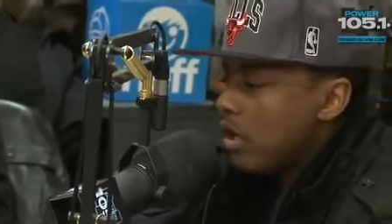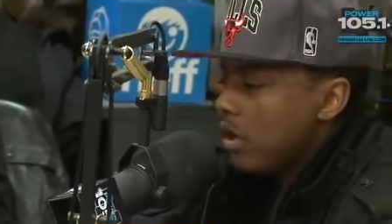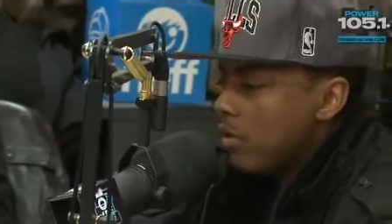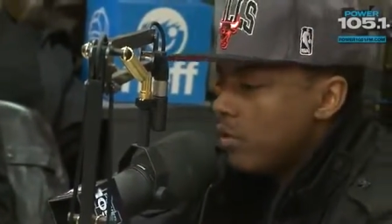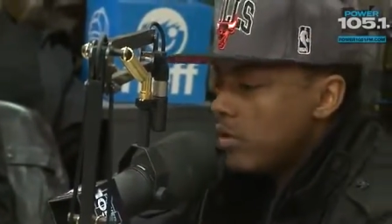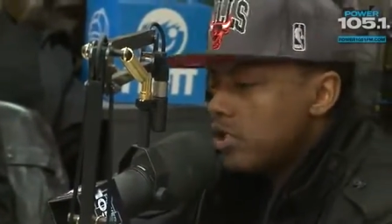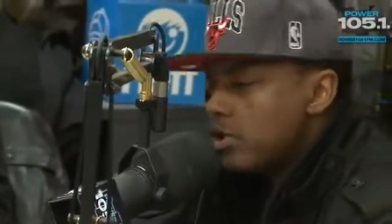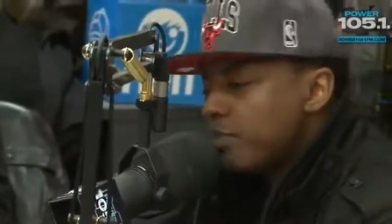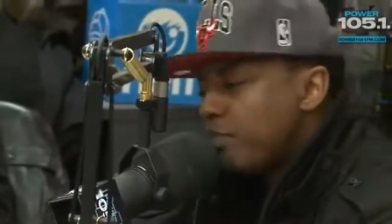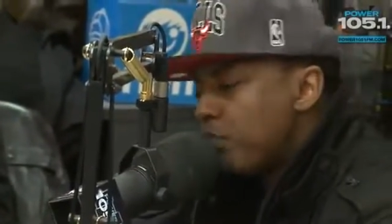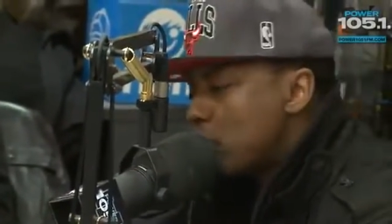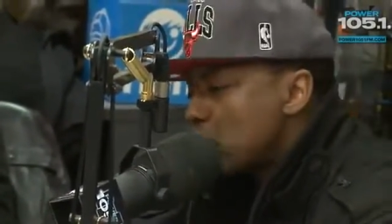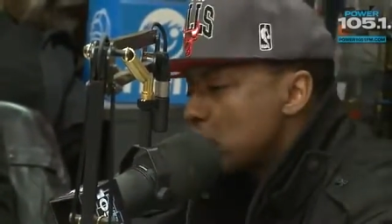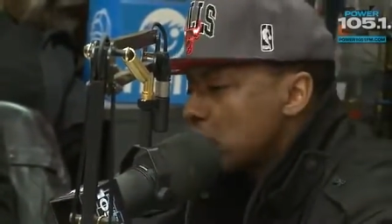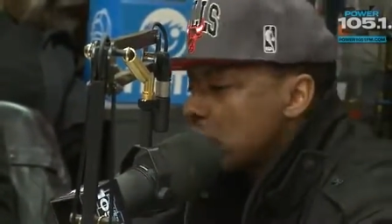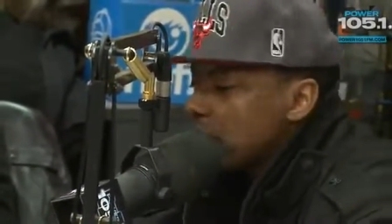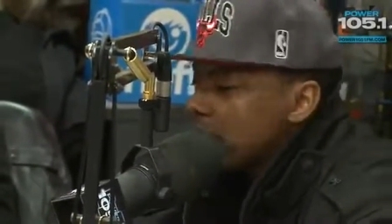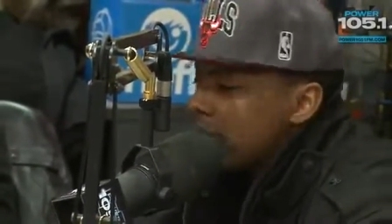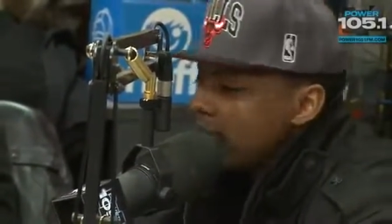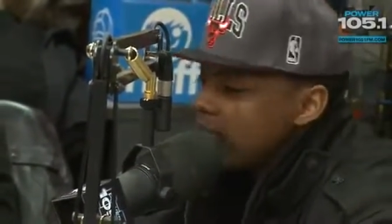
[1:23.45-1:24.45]
We supposed
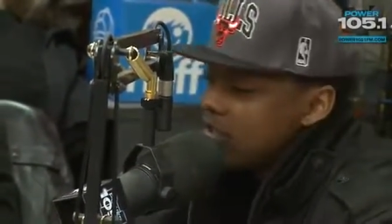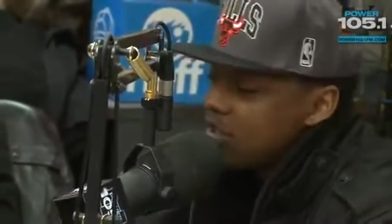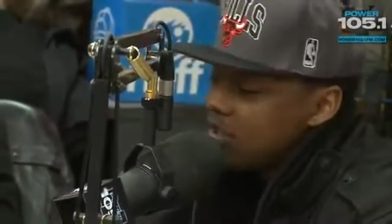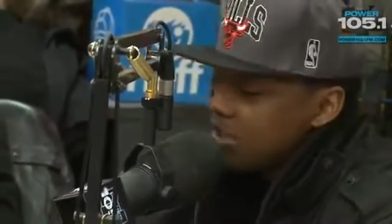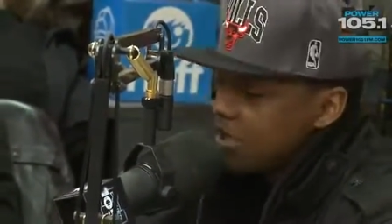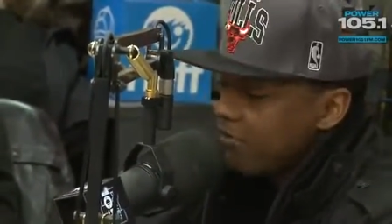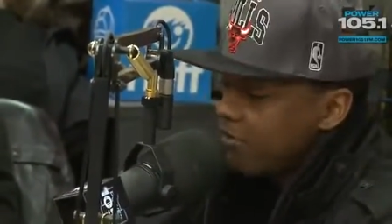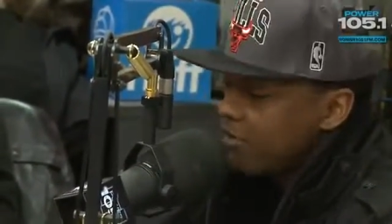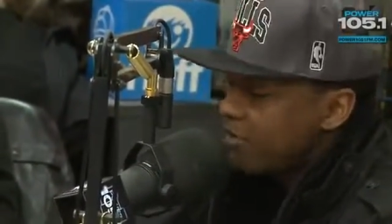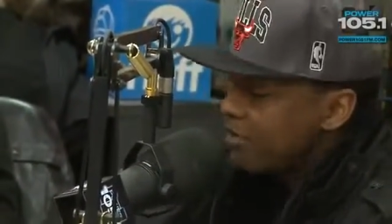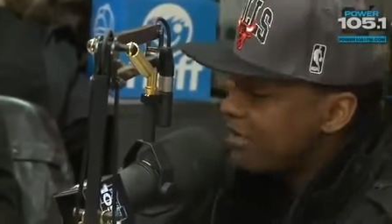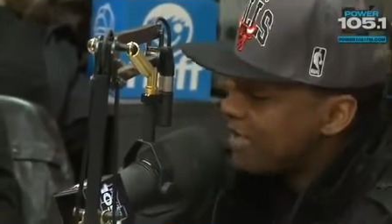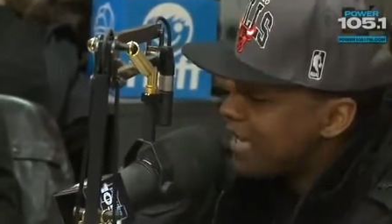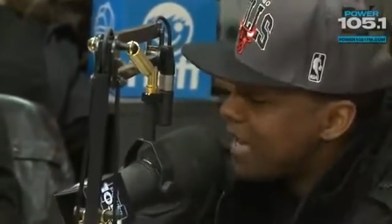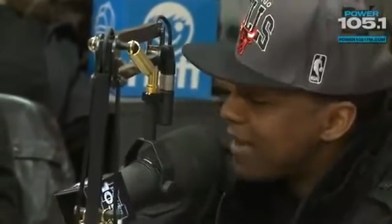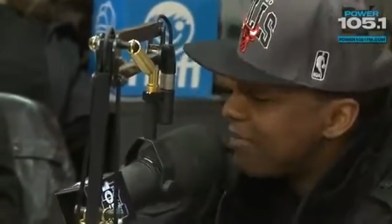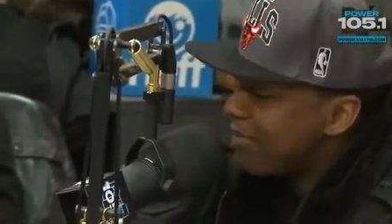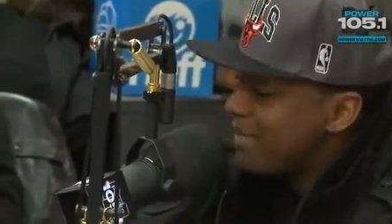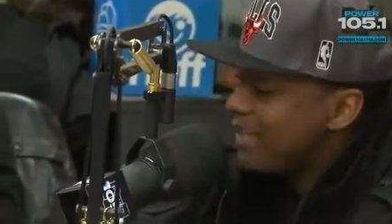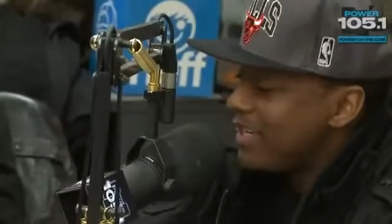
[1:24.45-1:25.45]
to love each other, but
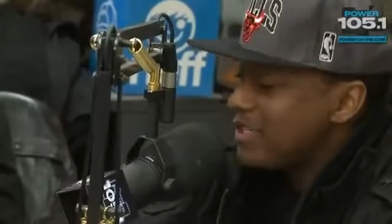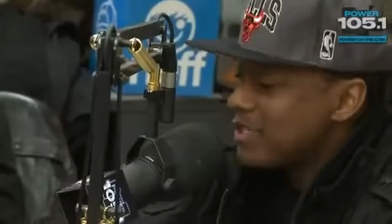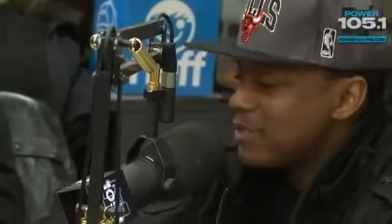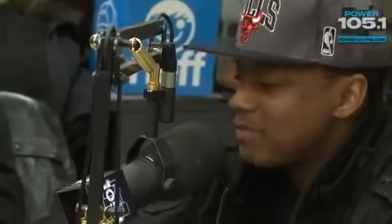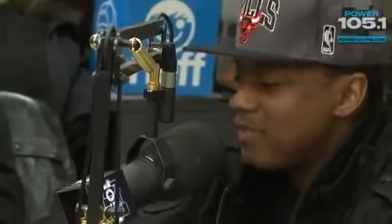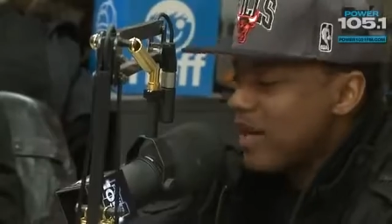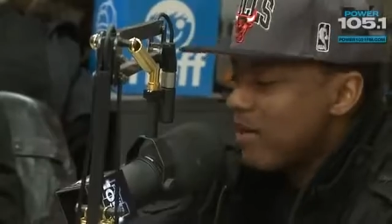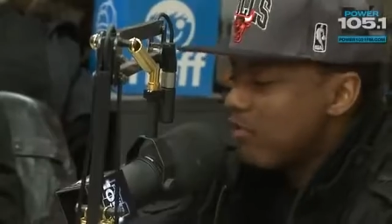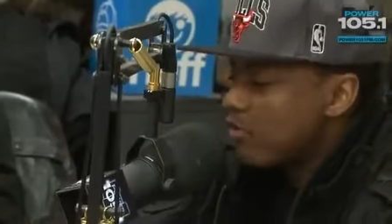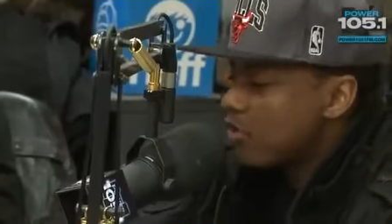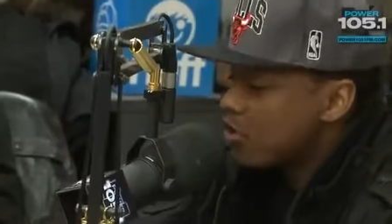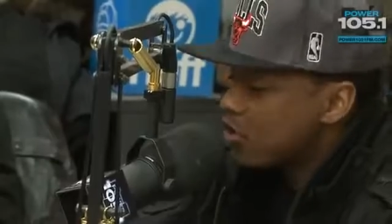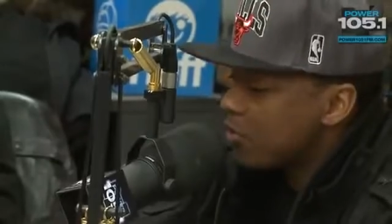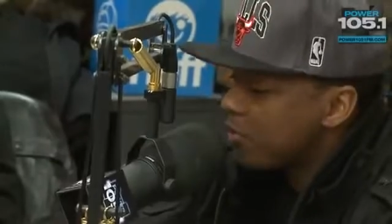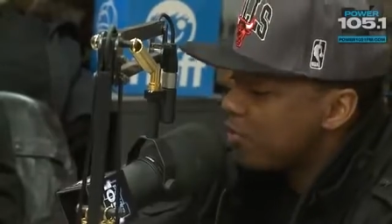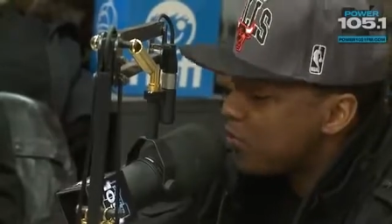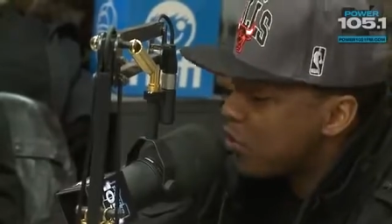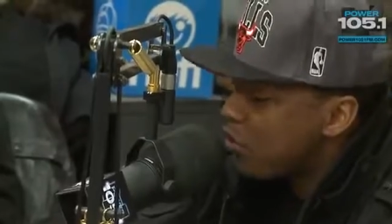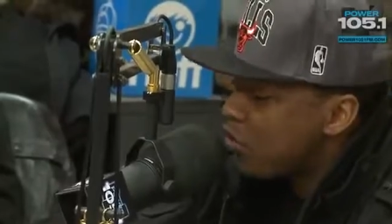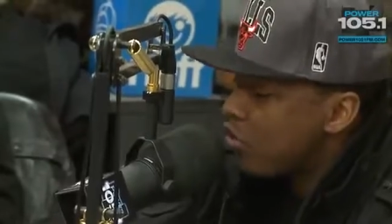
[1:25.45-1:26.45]
not many spirits are
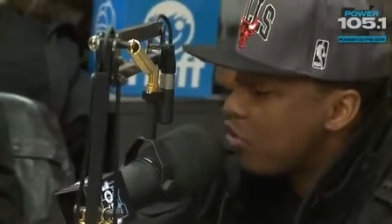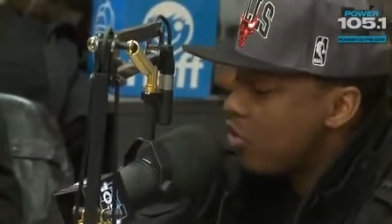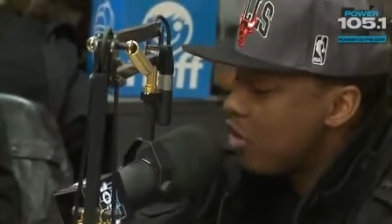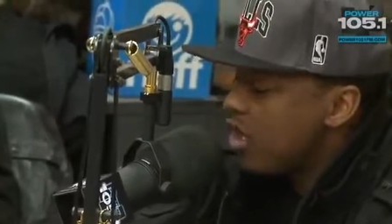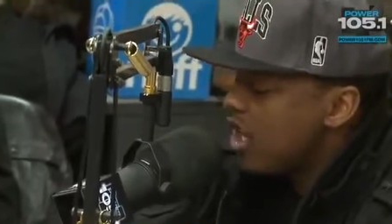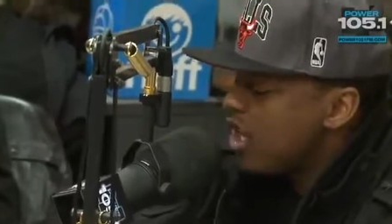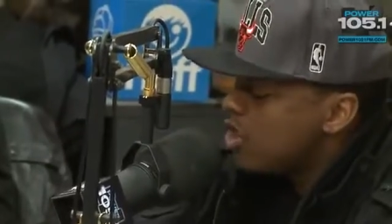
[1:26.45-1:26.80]
pure.